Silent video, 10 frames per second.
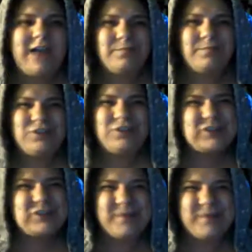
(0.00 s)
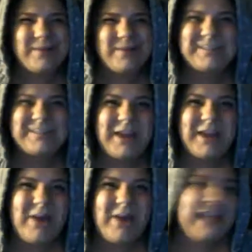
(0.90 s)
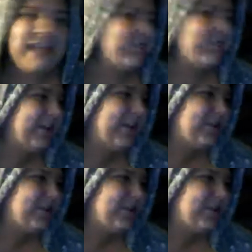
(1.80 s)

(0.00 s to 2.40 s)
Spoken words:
you should just request them anyway. It's free.